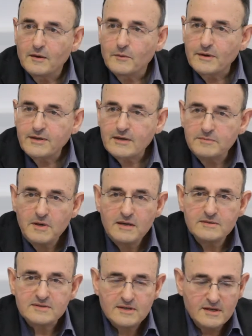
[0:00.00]
What that
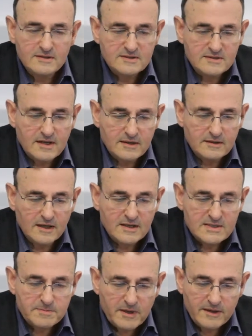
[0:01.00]
means is that
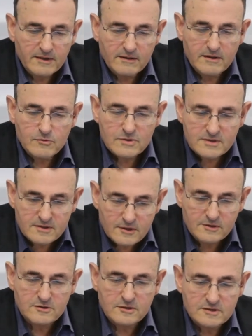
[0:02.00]
explaining the
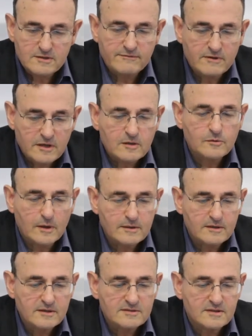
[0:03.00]
resurgence of
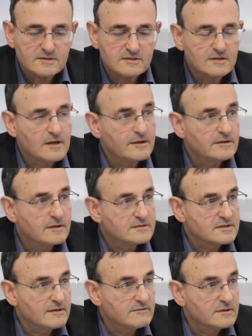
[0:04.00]
inequality since the
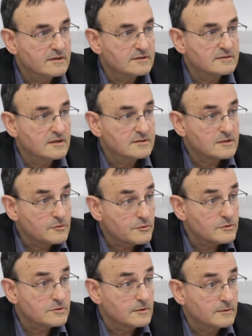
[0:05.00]
1970s is
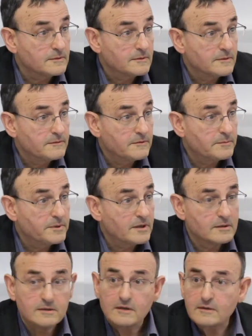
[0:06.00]
crucial for
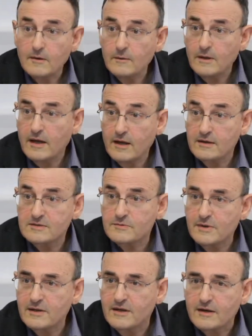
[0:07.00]
Piketty. It all hangs
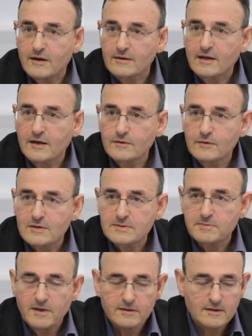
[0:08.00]
really on how you
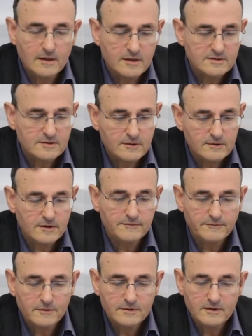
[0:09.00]
explain the last 30 or
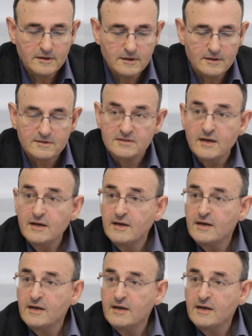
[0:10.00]
40 years.